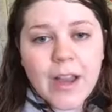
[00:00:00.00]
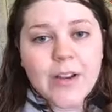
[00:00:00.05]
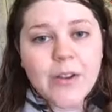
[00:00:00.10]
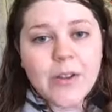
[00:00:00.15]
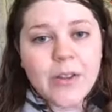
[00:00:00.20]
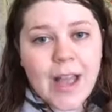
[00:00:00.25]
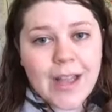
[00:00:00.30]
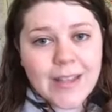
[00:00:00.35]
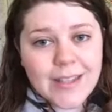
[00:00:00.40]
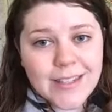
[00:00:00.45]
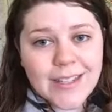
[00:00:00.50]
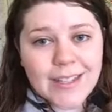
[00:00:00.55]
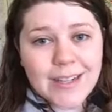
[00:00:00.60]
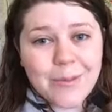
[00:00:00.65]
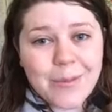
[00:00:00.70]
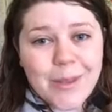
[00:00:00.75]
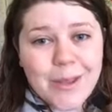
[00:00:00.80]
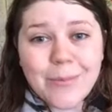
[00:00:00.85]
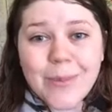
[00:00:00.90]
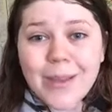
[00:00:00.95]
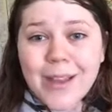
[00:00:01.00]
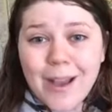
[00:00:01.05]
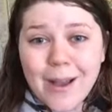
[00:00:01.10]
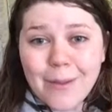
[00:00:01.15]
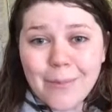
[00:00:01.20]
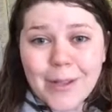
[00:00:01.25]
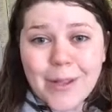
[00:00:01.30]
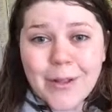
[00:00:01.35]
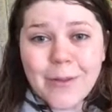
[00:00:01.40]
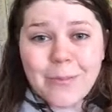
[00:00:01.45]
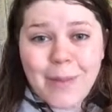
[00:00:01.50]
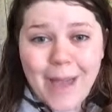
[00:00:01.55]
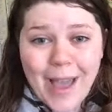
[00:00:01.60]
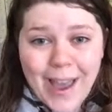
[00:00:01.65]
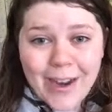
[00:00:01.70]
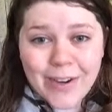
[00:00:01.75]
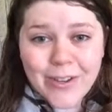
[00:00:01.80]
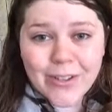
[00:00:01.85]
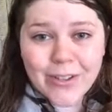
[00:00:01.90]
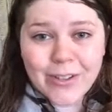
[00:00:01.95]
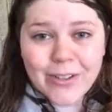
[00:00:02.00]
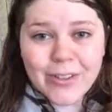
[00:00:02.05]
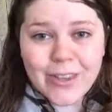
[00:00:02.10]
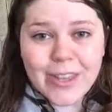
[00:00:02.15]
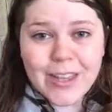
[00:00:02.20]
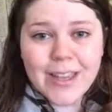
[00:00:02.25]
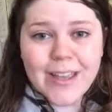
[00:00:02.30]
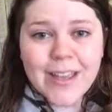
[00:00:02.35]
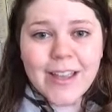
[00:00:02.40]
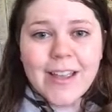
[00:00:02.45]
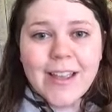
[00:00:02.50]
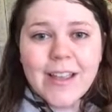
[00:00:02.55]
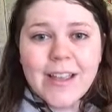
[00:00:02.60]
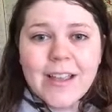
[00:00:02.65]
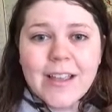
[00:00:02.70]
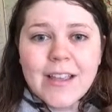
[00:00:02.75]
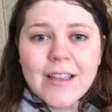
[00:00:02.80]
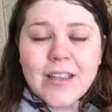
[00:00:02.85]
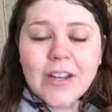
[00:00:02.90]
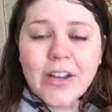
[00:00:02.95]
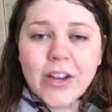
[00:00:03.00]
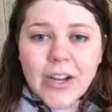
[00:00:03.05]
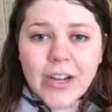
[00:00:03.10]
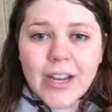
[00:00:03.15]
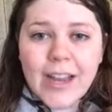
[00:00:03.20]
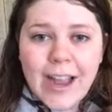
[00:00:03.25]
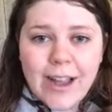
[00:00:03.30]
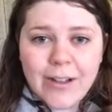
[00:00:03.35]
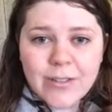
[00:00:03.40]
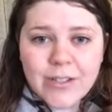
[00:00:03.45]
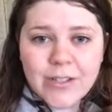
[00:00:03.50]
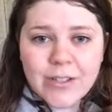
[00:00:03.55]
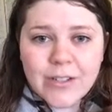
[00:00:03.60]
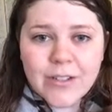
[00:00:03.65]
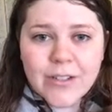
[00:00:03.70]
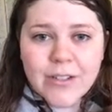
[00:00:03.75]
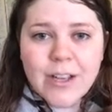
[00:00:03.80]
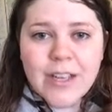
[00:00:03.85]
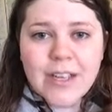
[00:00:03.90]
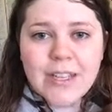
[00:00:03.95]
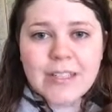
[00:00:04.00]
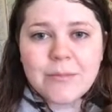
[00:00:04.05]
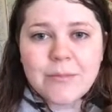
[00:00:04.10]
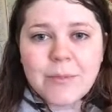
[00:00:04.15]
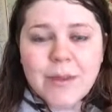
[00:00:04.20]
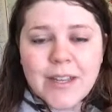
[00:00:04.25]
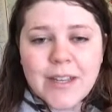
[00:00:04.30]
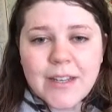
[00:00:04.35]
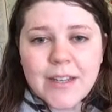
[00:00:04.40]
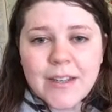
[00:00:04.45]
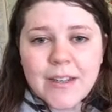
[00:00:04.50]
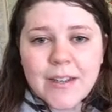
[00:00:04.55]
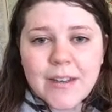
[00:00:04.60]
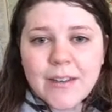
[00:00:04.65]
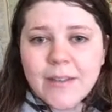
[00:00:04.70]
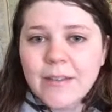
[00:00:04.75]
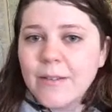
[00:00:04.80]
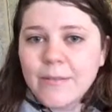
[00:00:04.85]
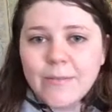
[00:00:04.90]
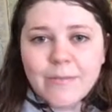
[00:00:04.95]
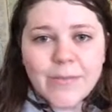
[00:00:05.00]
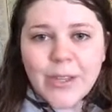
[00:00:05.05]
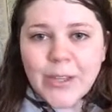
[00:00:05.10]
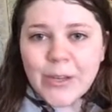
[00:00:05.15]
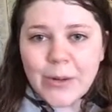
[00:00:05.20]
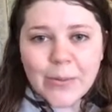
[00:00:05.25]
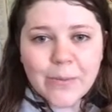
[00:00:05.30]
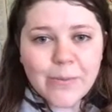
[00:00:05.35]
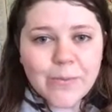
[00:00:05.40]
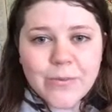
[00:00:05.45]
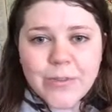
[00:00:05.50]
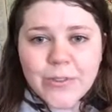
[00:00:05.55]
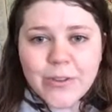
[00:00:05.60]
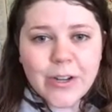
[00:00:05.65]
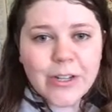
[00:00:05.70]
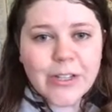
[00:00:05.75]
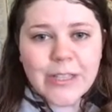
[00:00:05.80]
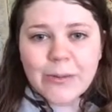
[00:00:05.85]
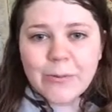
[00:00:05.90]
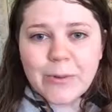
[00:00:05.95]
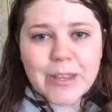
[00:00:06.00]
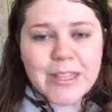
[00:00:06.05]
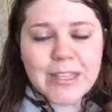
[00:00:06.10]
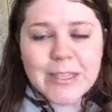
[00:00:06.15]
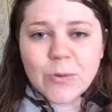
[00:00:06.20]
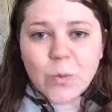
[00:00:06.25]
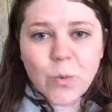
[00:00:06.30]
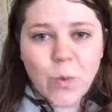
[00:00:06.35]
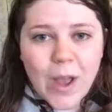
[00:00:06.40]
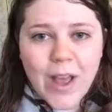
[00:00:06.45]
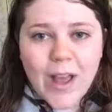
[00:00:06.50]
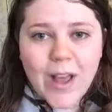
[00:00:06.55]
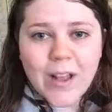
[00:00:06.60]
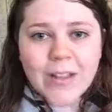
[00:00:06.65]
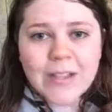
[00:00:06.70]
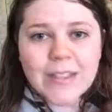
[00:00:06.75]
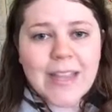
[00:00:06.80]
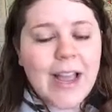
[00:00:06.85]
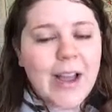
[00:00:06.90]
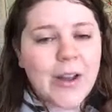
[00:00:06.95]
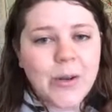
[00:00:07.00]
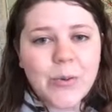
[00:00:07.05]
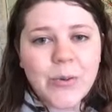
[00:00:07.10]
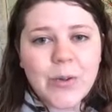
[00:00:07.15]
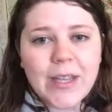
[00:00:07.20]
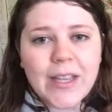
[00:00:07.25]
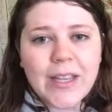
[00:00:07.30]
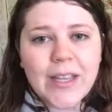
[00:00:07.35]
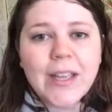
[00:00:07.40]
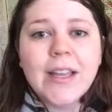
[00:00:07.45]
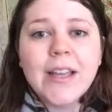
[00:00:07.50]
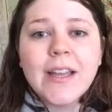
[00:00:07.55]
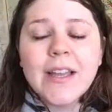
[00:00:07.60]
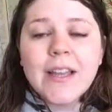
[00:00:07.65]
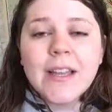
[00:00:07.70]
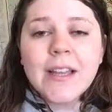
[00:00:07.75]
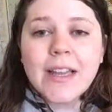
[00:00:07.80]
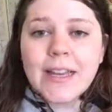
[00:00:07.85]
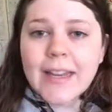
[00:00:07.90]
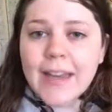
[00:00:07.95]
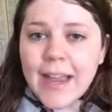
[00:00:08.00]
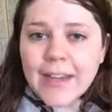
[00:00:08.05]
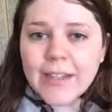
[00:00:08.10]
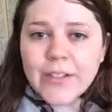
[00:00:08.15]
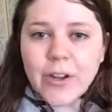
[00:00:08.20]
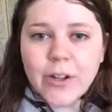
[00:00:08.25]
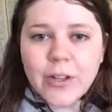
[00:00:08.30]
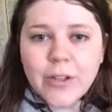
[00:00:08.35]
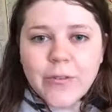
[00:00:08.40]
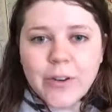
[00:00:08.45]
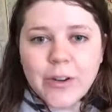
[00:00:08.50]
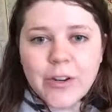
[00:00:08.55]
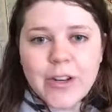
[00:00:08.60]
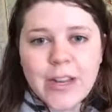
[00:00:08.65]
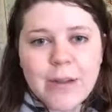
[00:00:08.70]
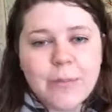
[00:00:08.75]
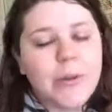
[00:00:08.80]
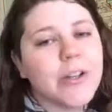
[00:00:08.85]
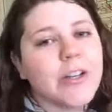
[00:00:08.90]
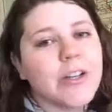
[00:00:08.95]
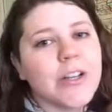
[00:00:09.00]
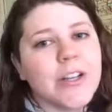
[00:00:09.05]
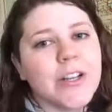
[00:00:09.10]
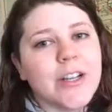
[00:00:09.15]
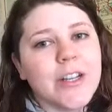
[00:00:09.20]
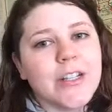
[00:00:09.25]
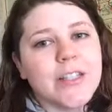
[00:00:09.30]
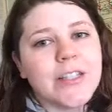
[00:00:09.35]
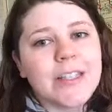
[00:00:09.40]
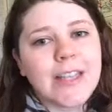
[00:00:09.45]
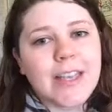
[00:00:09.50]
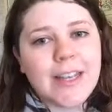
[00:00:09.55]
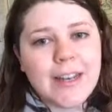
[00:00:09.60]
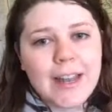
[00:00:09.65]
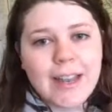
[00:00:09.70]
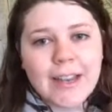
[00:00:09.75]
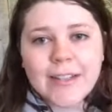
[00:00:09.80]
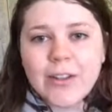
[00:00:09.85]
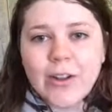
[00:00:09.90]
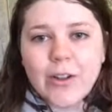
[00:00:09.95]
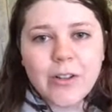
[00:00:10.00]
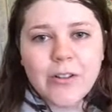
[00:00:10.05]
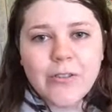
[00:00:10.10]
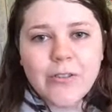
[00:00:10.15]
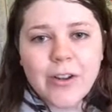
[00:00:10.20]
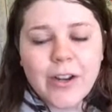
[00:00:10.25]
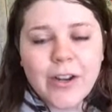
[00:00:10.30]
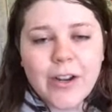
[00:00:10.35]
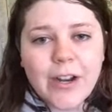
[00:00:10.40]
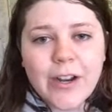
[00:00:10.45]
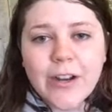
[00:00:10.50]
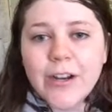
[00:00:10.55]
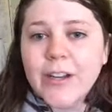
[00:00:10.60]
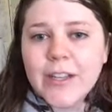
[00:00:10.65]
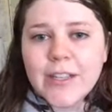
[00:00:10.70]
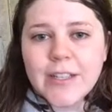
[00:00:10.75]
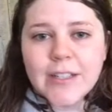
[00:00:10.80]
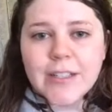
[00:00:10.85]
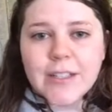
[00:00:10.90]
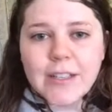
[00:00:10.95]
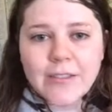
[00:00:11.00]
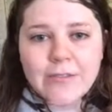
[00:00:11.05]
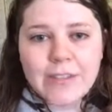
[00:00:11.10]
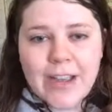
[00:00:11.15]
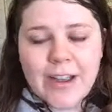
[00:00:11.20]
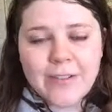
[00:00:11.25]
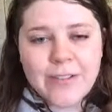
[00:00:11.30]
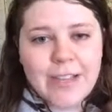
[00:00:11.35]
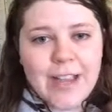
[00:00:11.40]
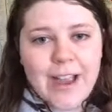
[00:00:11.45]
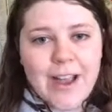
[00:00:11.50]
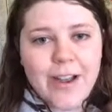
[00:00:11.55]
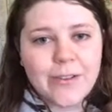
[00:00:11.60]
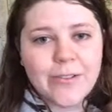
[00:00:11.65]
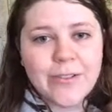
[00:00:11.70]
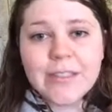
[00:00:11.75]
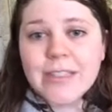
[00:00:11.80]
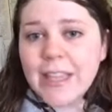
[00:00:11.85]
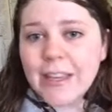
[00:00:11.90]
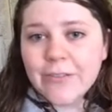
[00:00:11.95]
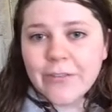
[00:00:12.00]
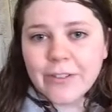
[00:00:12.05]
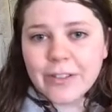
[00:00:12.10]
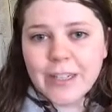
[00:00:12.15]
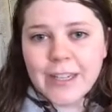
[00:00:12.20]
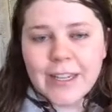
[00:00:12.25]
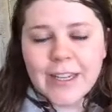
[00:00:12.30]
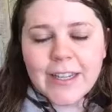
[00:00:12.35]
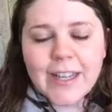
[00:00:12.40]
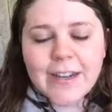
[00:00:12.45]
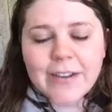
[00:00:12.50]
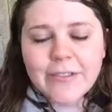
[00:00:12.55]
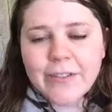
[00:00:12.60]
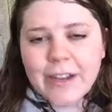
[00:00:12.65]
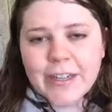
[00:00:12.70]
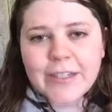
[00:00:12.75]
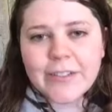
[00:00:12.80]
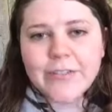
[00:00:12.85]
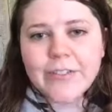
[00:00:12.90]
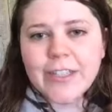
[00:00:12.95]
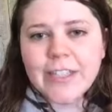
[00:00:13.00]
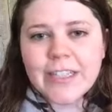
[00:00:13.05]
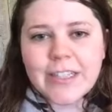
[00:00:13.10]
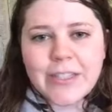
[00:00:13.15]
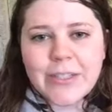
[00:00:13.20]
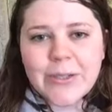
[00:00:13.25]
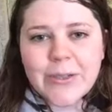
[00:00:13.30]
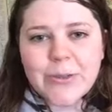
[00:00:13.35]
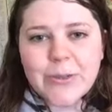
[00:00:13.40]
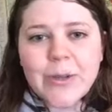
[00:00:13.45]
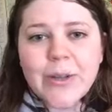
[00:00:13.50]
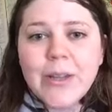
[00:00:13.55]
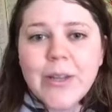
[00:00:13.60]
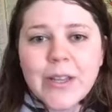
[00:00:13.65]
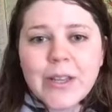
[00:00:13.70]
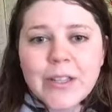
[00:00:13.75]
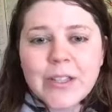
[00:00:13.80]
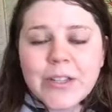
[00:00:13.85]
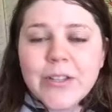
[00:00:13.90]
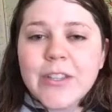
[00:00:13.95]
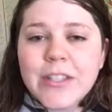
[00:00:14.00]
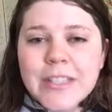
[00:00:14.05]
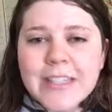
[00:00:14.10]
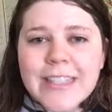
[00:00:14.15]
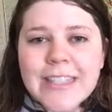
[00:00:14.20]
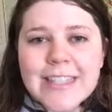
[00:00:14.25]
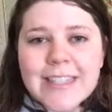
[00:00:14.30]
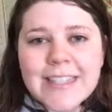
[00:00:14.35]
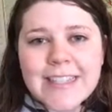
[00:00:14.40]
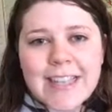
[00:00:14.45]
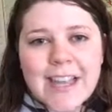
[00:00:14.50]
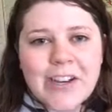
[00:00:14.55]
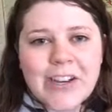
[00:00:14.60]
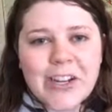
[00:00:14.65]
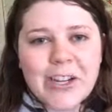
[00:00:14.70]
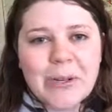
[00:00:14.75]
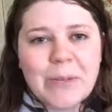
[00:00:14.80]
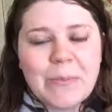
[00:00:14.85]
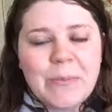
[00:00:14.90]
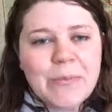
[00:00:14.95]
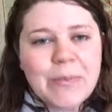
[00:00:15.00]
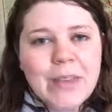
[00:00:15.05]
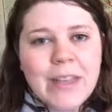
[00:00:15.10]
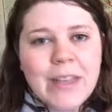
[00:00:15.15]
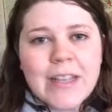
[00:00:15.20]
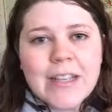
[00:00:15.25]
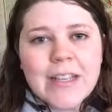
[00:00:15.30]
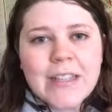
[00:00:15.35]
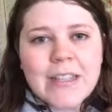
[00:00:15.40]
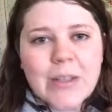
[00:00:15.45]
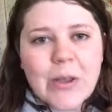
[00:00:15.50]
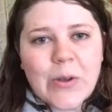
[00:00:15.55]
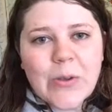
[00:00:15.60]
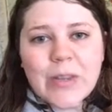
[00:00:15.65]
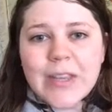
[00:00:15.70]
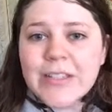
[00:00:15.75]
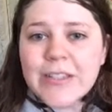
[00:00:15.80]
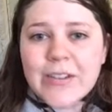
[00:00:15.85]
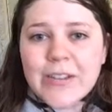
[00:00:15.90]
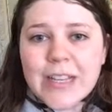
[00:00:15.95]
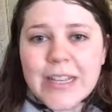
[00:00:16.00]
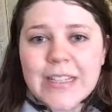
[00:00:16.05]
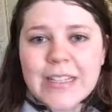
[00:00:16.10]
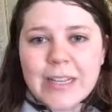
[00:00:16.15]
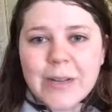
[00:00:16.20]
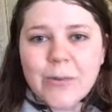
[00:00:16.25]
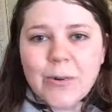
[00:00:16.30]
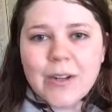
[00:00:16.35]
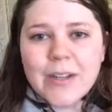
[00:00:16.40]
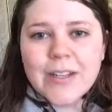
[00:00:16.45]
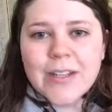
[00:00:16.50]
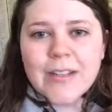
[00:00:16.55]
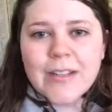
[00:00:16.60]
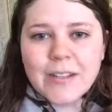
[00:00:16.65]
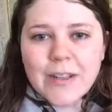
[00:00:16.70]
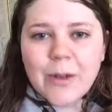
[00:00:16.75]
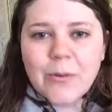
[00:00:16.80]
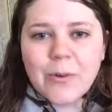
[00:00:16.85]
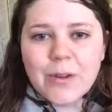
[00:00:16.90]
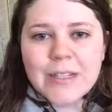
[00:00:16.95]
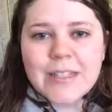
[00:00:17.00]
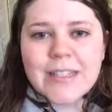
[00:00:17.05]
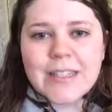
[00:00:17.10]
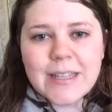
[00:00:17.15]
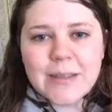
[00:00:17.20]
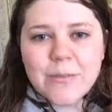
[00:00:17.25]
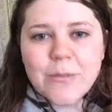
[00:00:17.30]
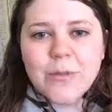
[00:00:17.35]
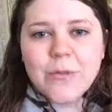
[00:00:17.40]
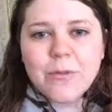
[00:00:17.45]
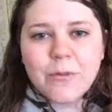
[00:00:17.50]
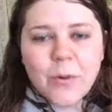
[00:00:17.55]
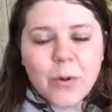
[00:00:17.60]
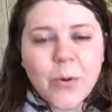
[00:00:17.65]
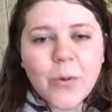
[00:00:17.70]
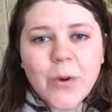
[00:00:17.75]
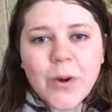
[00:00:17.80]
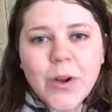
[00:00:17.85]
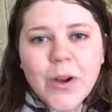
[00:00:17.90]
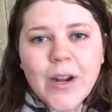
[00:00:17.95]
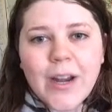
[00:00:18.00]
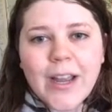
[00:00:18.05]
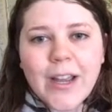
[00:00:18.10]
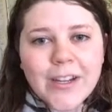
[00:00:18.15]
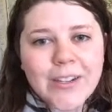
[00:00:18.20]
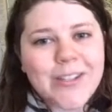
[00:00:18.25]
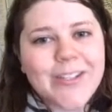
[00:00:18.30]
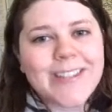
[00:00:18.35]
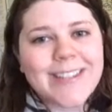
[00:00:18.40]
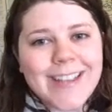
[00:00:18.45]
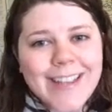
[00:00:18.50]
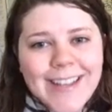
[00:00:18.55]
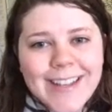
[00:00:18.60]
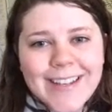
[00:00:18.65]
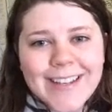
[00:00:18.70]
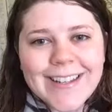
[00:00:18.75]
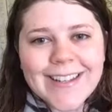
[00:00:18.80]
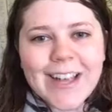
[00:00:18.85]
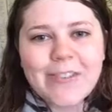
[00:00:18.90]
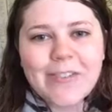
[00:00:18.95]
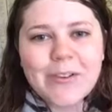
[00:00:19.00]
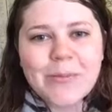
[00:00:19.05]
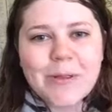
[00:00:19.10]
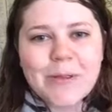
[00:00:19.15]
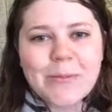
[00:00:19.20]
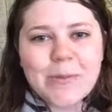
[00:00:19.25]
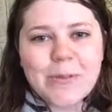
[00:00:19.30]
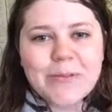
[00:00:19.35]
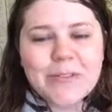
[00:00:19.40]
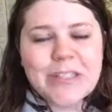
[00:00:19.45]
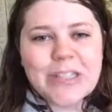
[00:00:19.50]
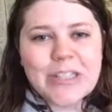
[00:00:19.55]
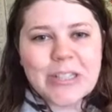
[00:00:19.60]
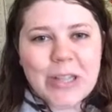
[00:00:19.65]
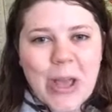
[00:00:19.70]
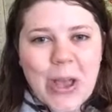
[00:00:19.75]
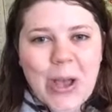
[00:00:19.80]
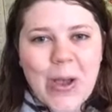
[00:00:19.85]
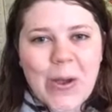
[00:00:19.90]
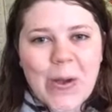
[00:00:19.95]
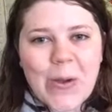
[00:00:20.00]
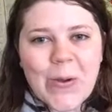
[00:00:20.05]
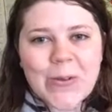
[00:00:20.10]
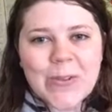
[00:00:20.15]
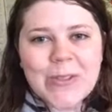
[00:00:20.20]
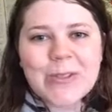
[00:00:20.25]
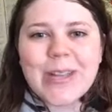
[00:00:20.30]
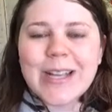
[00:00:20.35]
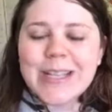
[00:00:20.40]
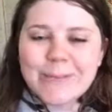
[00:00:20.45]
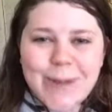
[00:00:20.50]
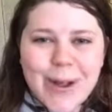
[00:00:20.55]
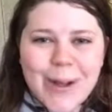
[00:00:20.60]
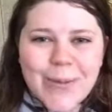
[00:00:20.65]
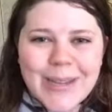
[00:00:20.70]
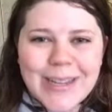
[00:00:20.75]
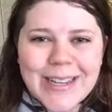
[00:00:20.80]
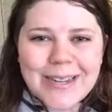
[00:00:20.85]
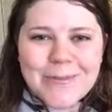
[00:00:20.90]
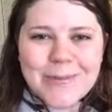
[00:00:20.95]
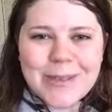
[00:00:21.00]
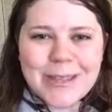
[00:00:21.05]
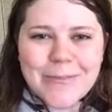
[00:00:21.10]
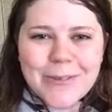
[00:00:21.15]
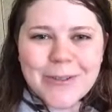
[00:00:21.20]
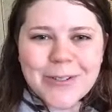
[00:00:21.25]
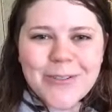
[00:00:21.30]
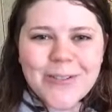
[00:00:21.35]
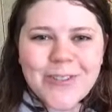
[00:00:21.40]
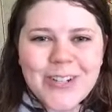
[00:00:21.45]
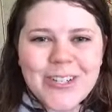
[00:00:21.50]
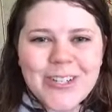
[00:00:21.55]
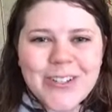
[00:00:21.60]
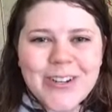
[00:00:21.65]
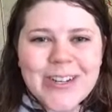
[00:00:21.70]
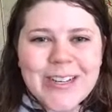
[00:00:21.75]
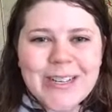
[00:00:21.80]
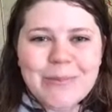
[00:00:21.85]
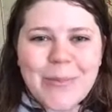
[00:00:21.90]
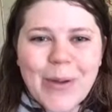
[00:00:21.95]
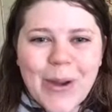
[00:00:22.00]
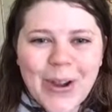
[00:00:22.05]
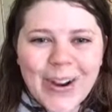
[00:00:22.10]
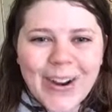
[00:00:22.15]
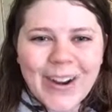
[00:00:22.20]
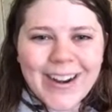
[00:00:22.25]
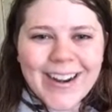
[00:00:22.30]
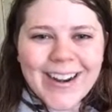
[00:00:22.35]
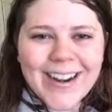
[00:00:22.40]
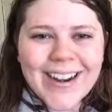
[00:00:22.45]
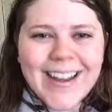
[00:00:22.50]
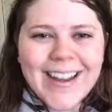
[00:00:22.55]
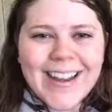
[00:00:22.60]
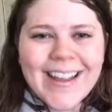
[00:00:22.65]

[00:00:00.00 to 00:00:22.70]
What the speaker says: I know that's going to be a big uphill battle that the current council has been, struggling with as well, is how do we connect all of our neighborhoods, connect all of our areas of downtown safely and effectively to the city center. So these are things I want to see move forward. I understand the government moves slow, so that's probably going to be the most frustrating part.